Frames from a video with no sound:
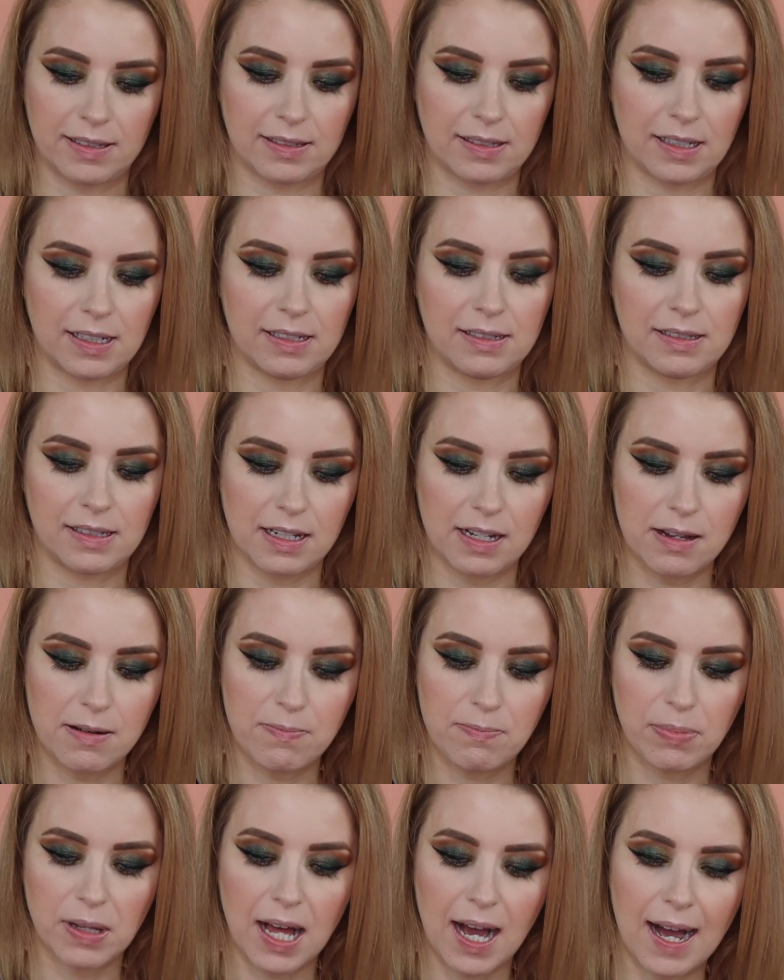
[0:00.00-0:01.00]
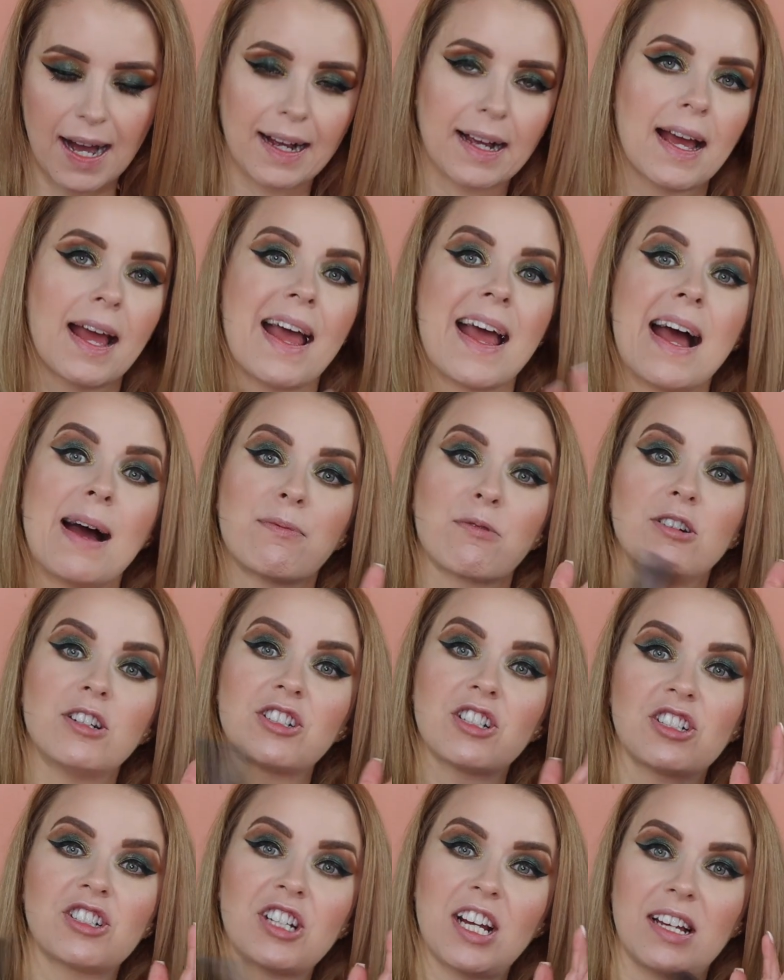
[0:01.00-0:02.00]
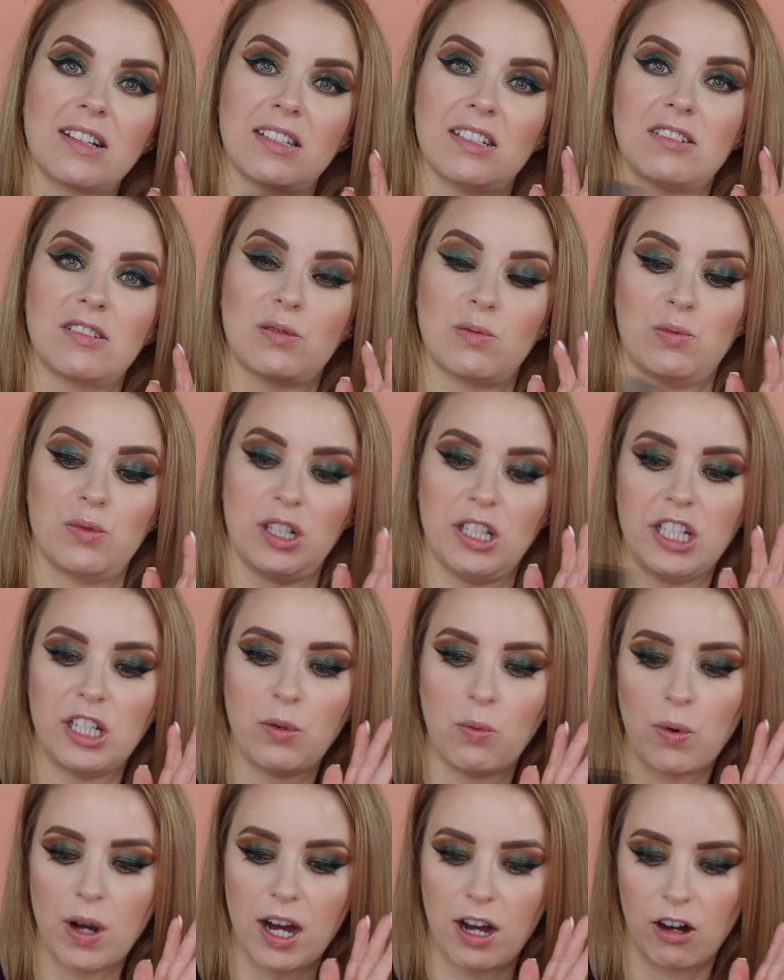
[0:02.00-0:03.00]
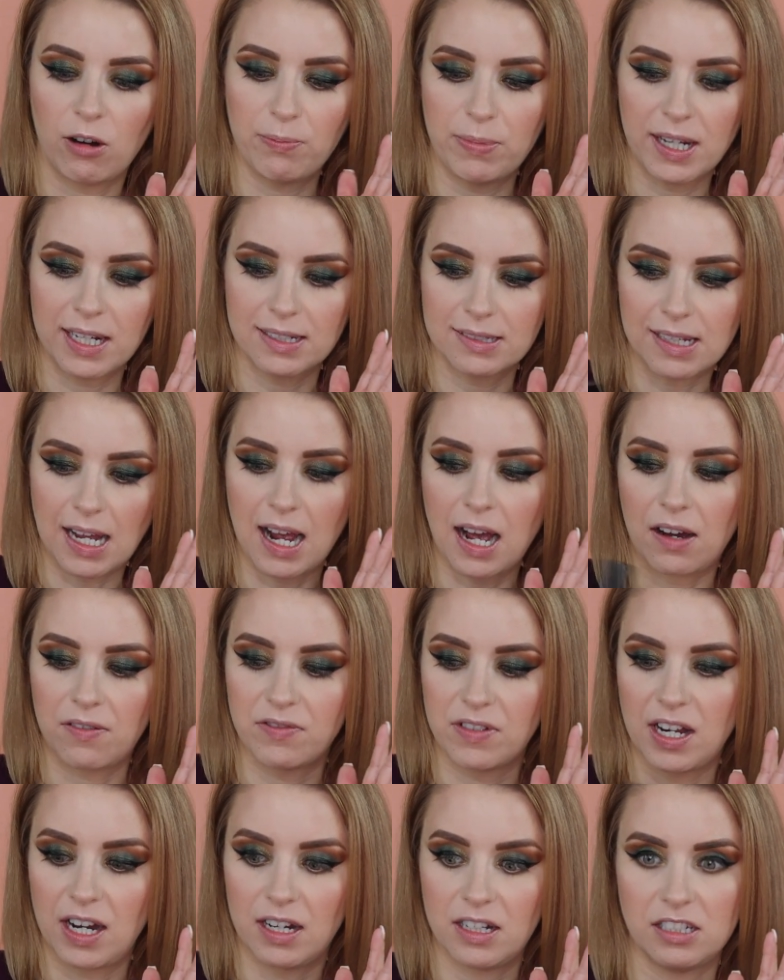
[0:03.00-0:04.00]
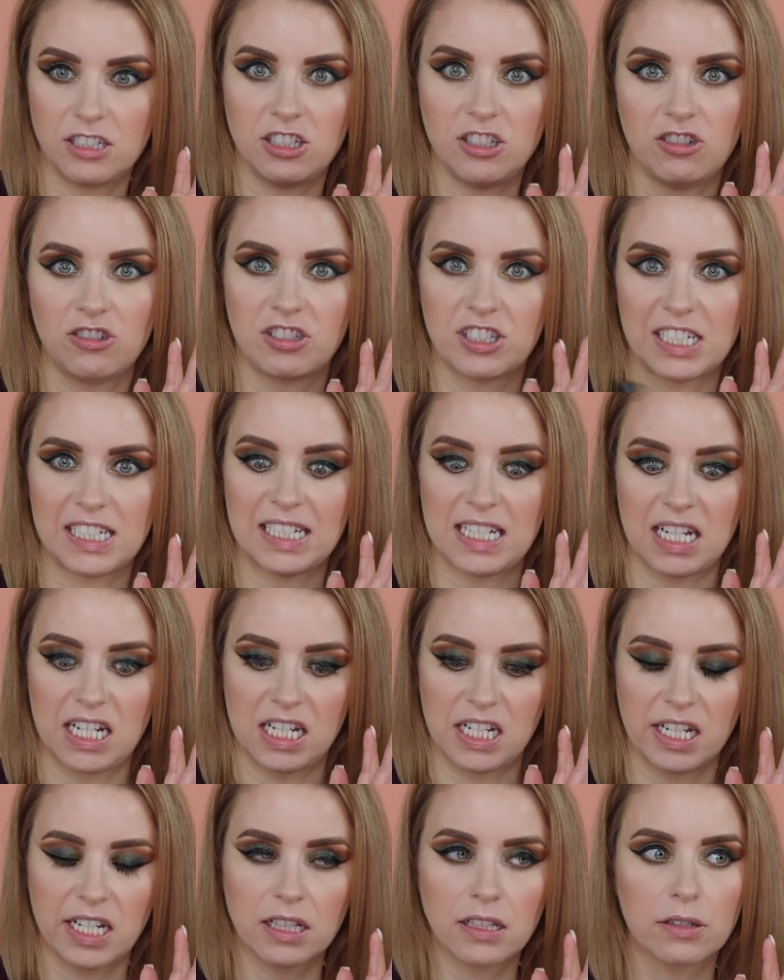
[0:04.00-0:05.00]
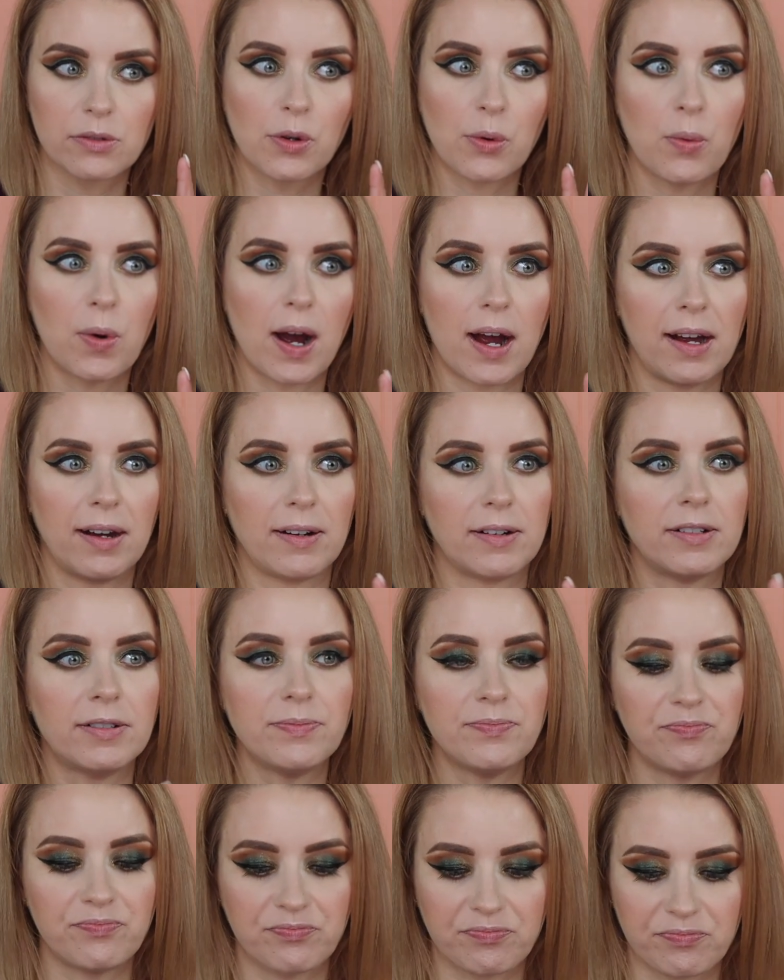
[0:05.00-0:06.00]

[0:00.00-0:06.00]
This is in black. I'm going to shake this really well because I have not used it in a little while.